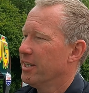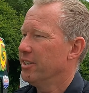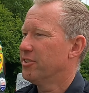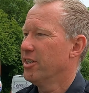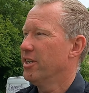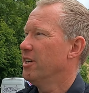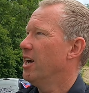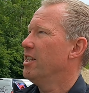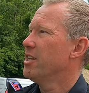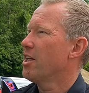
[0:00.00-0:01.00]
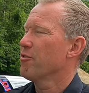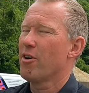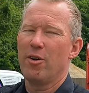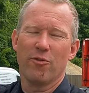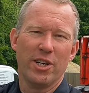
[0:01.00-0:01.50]
And the
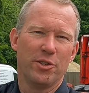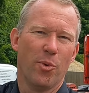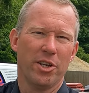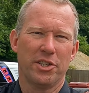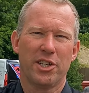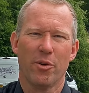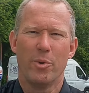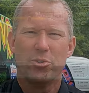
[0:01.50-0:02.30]
other reason why the steering